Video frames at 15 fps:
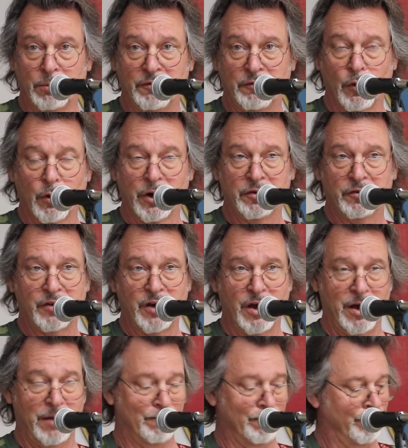before his
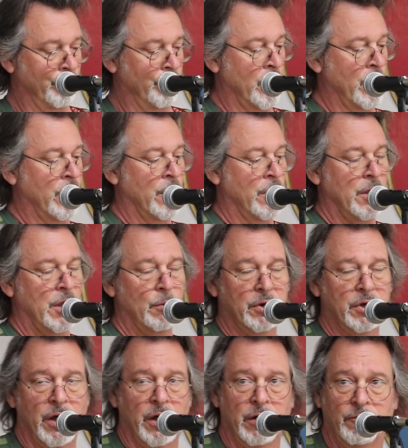time, it
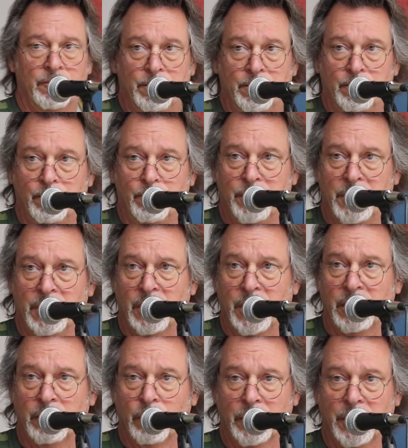would kind of be
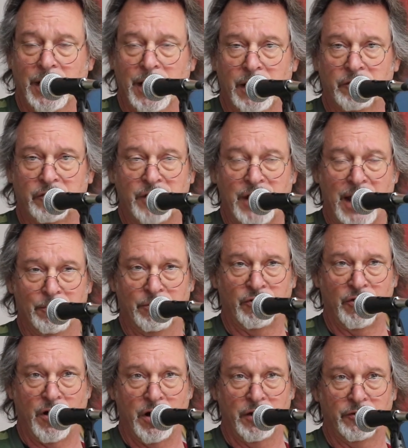like looking at a
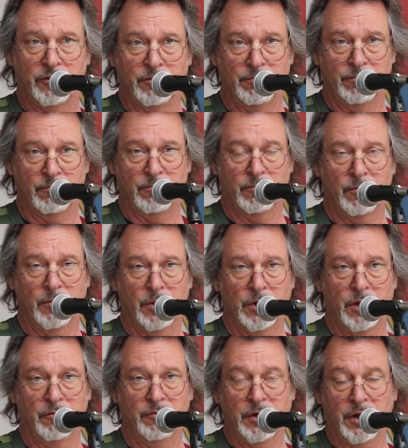snapshot
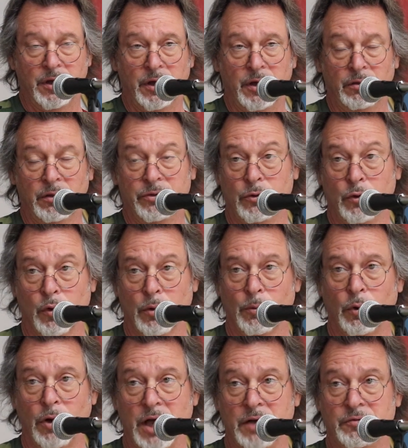of the
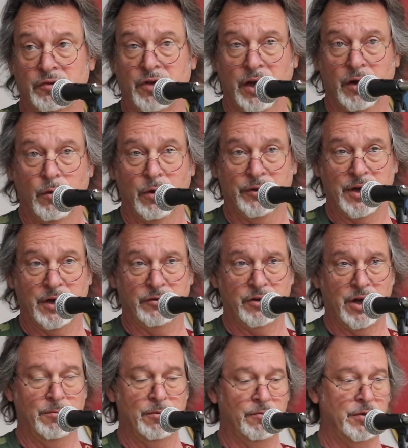normal life cycle at that
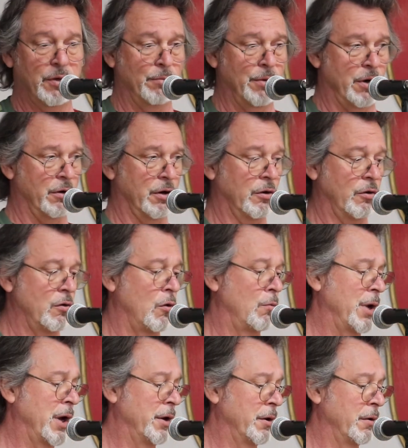time of the American coal
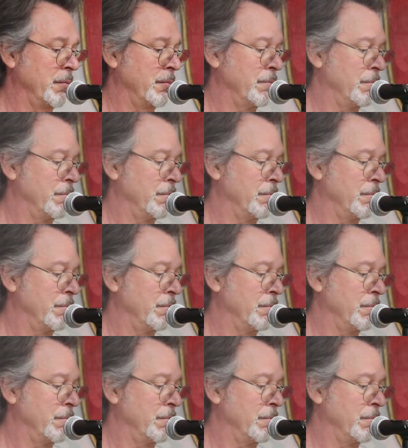miner.